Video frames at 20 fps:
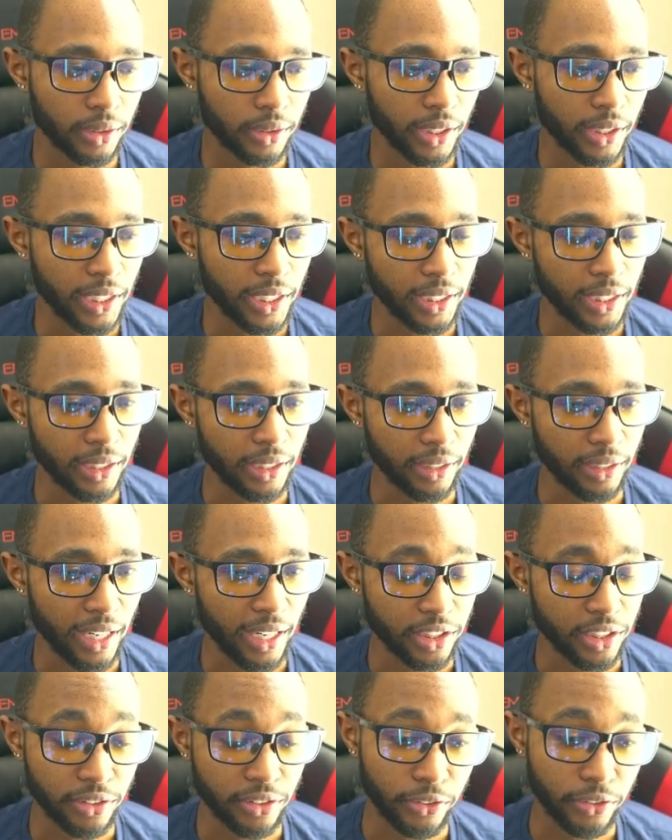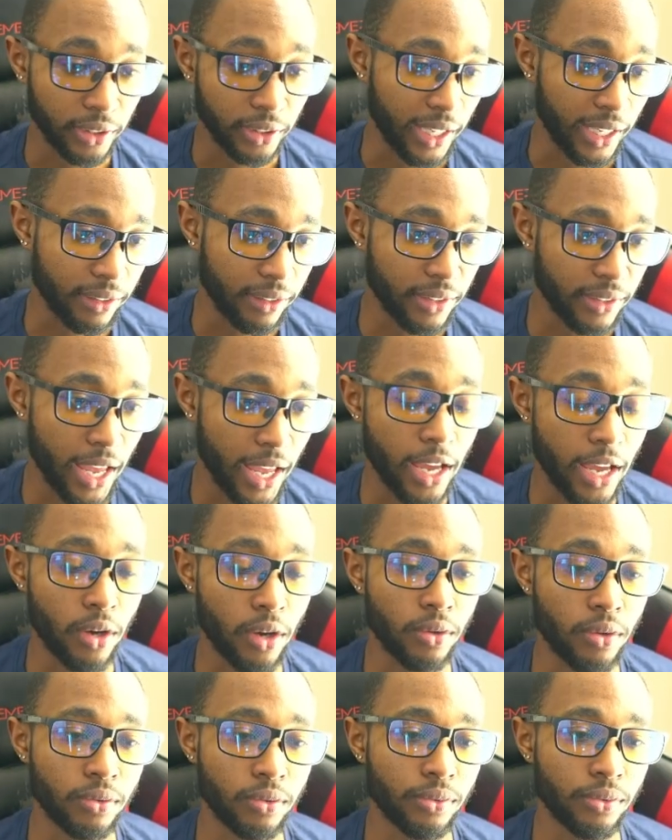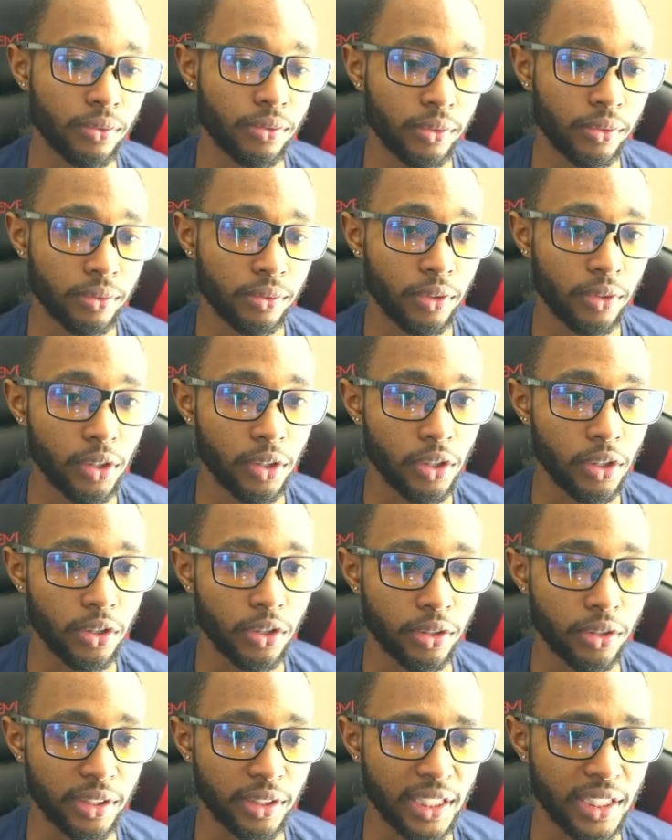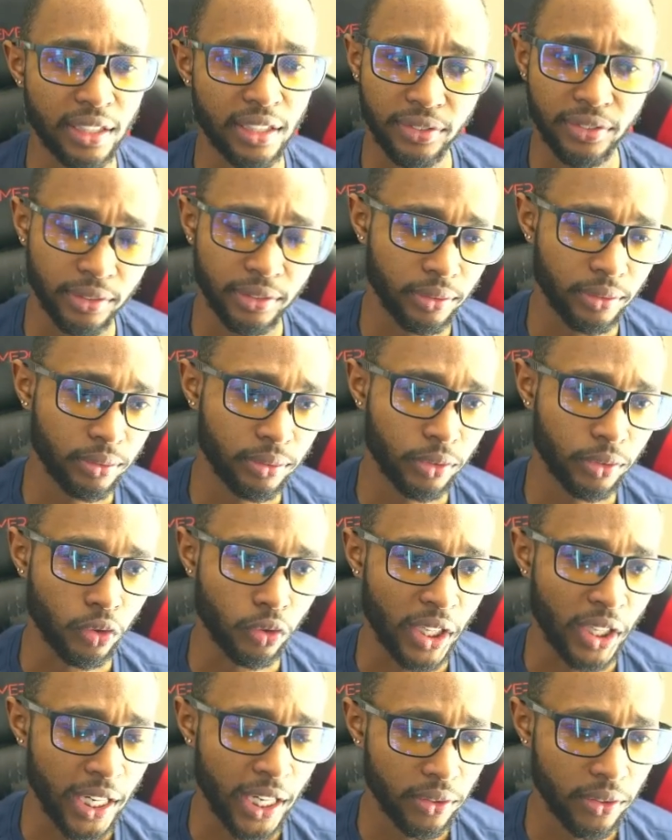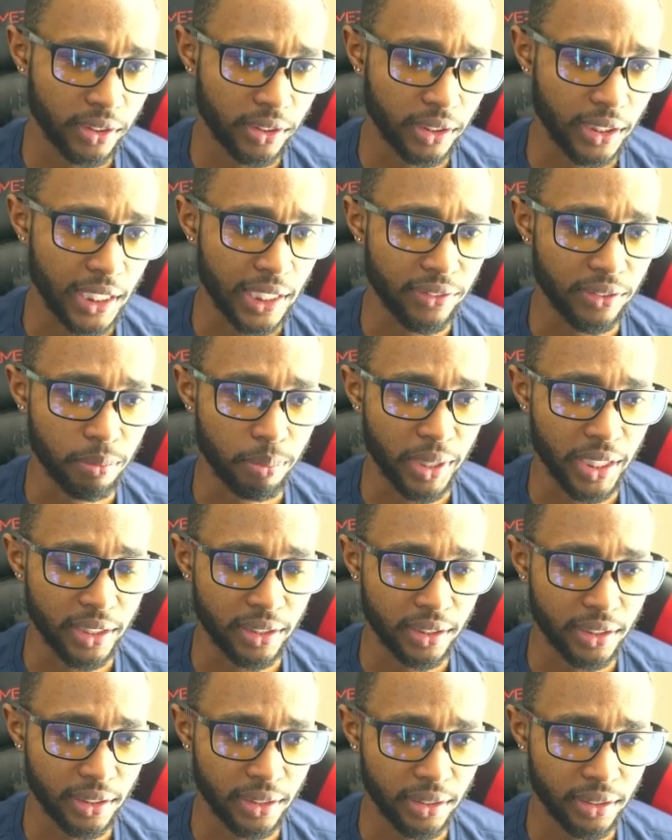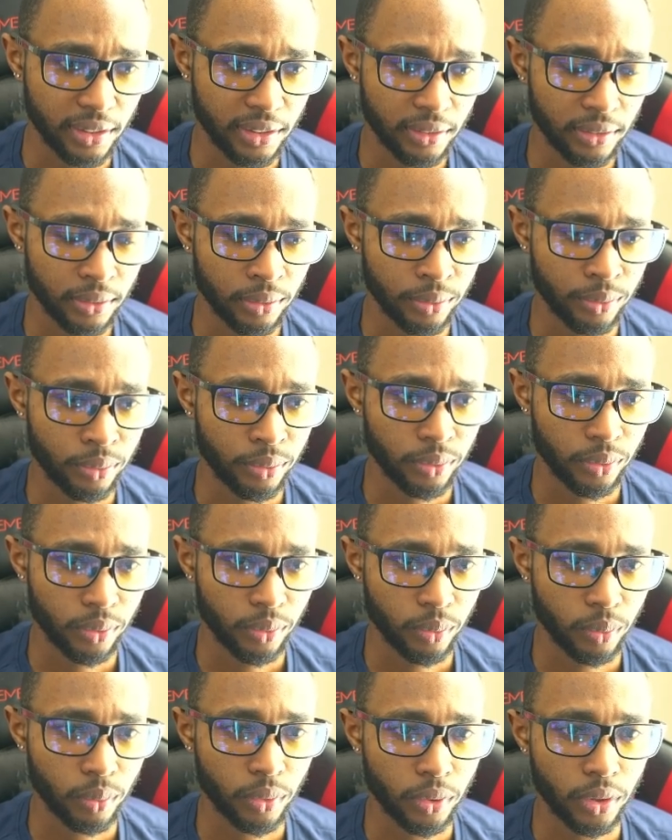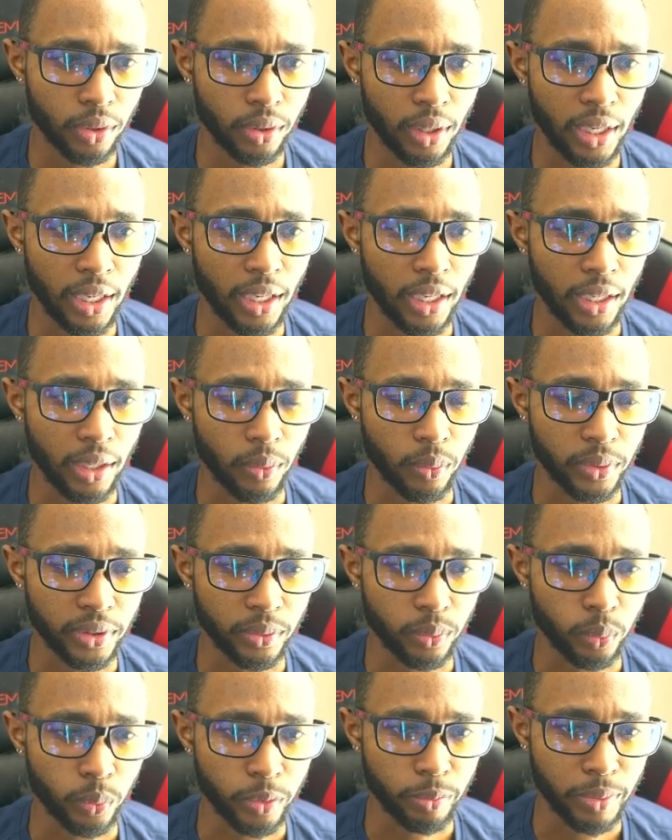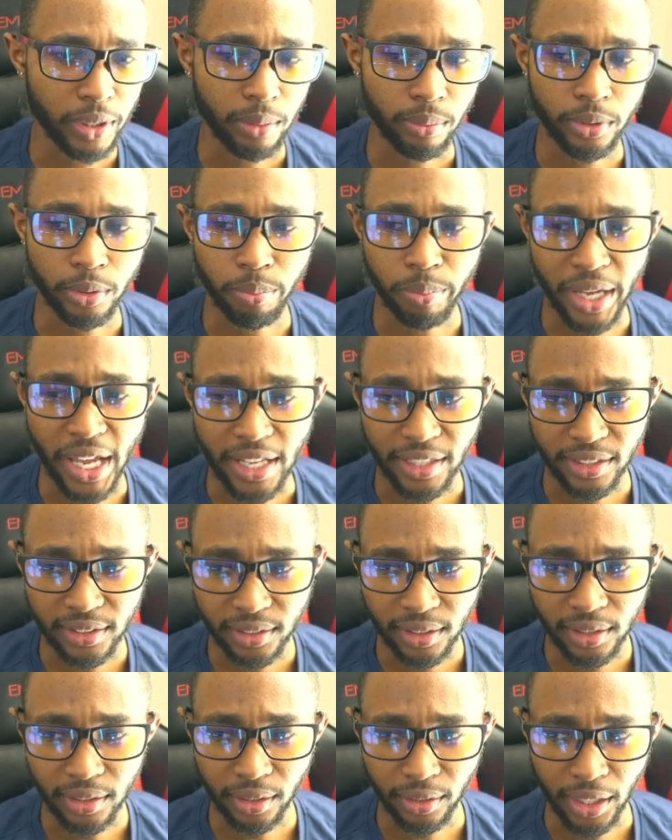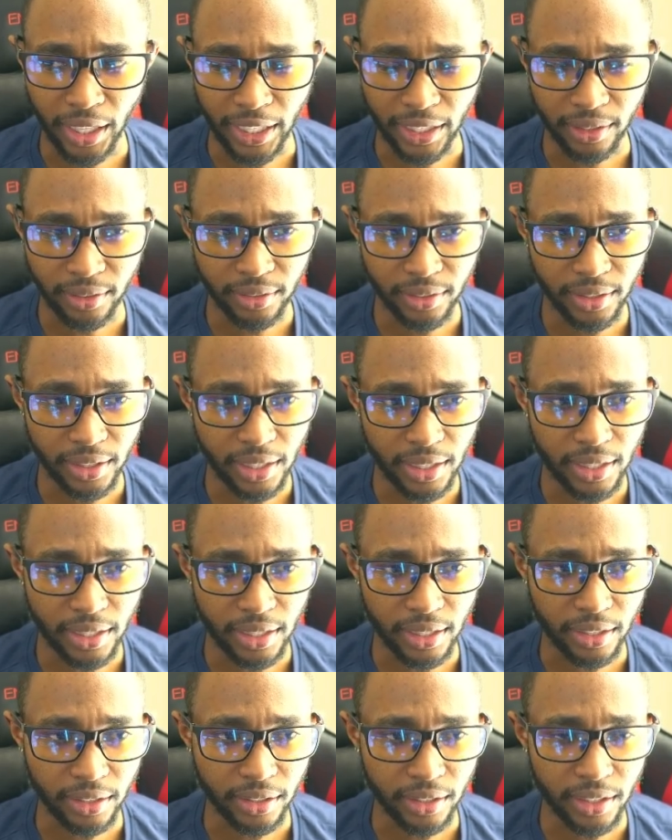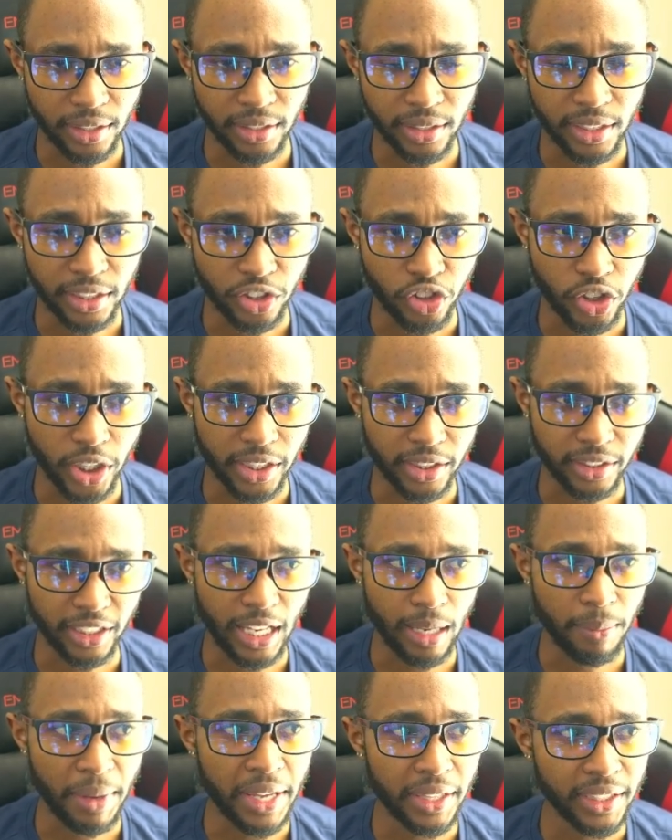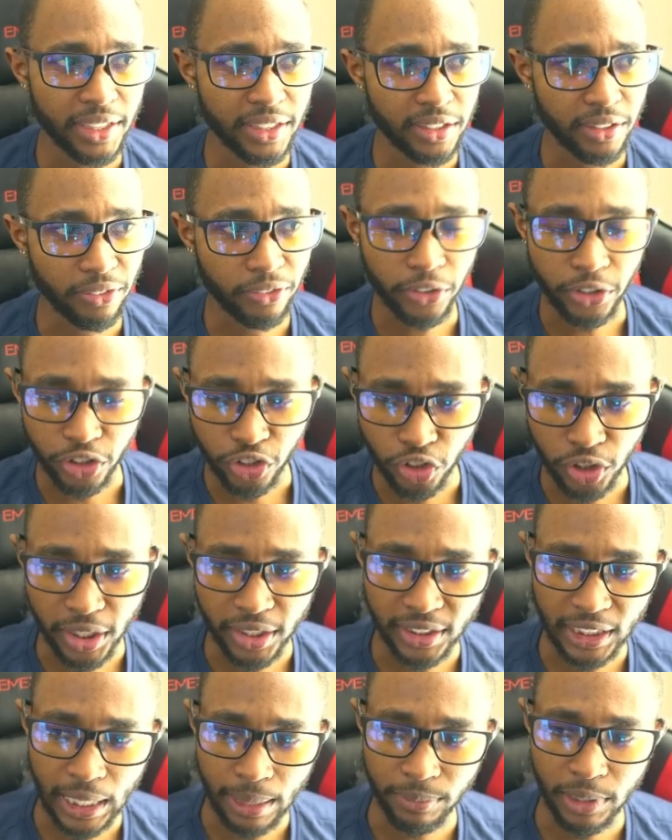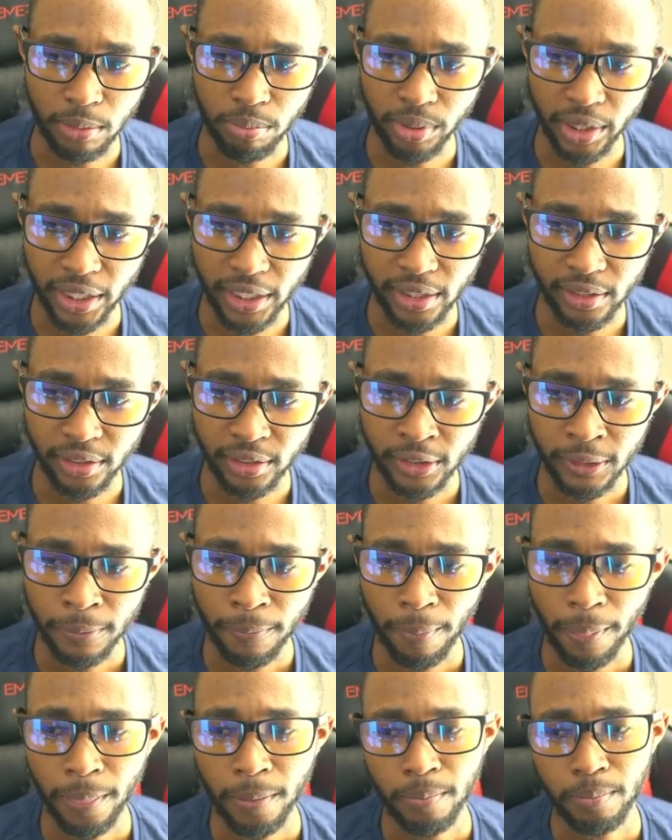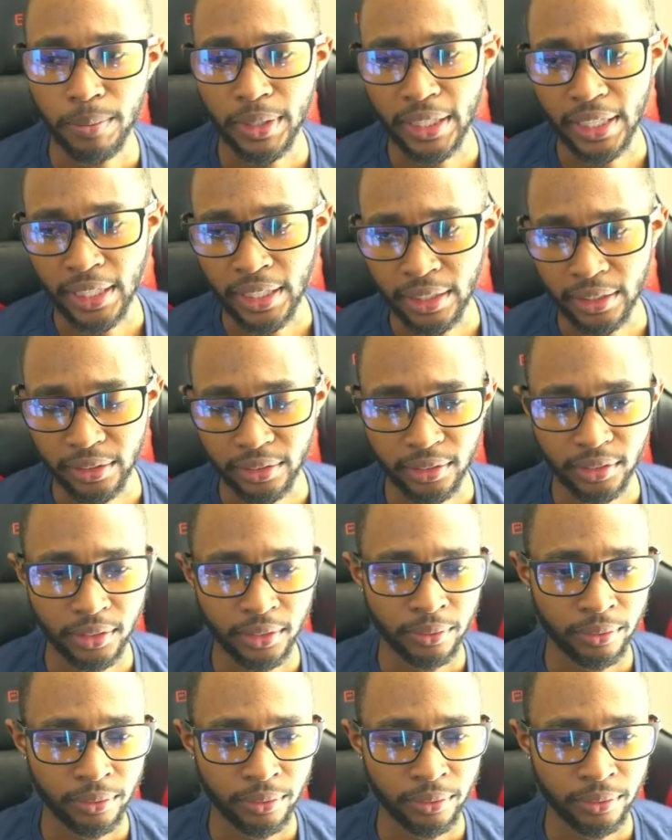And I just feel like L on even grounds and even bases would be able to best Light in this chess game, at least the first chess game they played, because